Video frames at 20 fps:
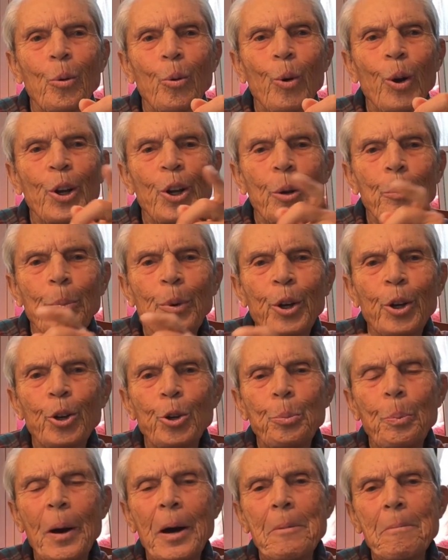William
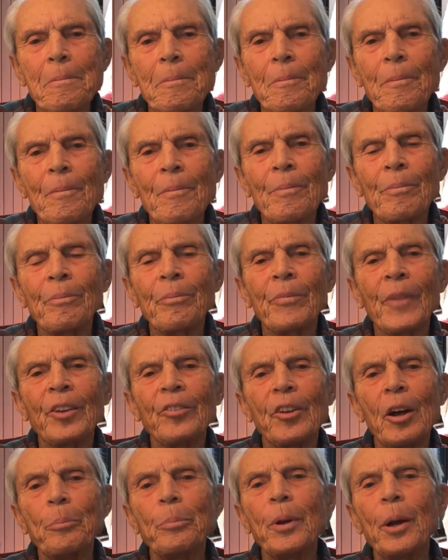Cooper,
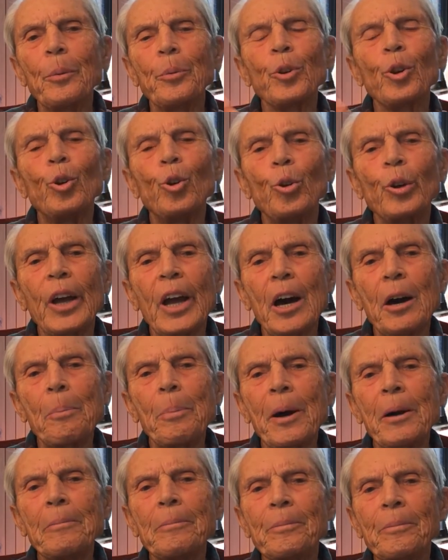sometimes called
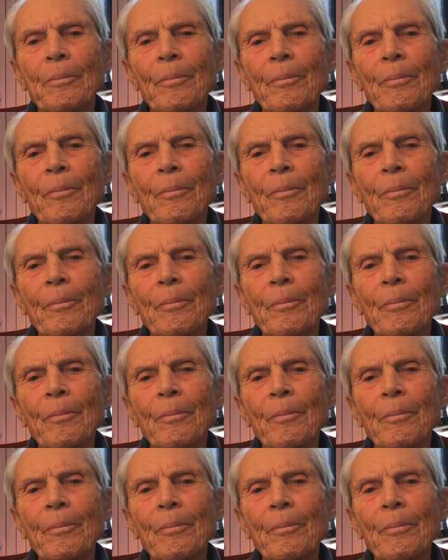Cowper,